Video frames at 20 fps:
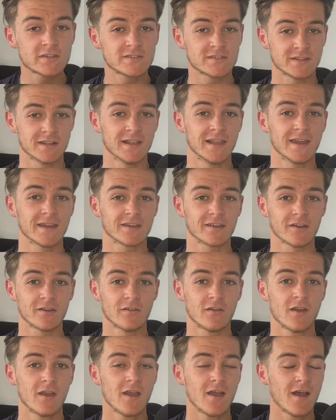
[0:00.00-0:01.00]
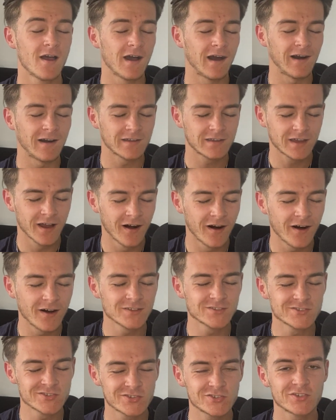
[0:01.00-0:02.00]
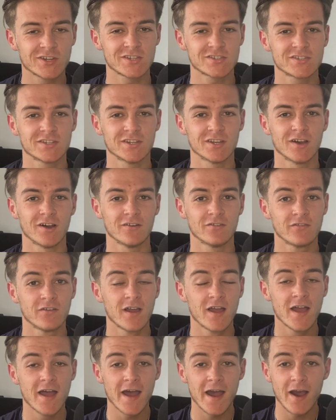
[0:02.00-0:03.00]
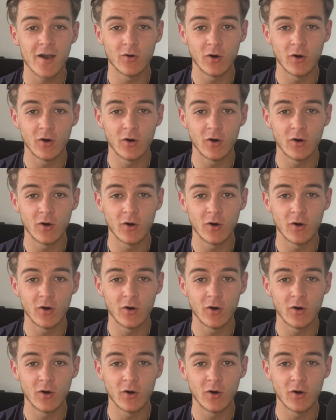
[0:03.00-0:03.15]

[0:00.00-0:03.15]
of the Lego, I can't stress enough how